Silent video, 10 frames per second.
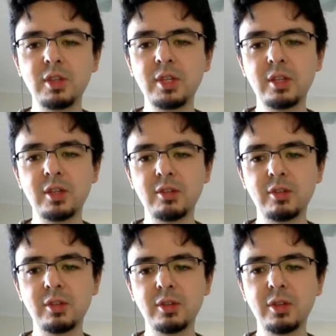is on
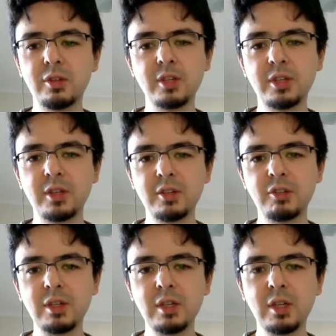the other side of the
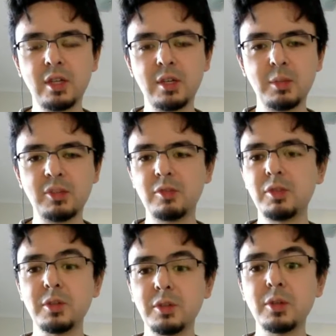country, which, if you
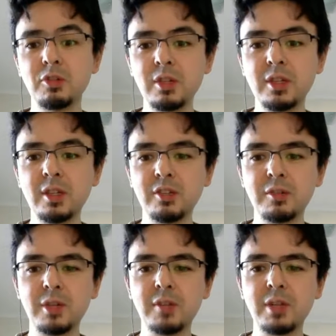don't know Australia, is a
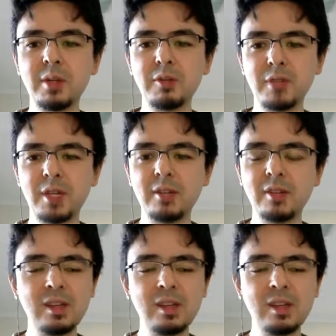5-hour flight,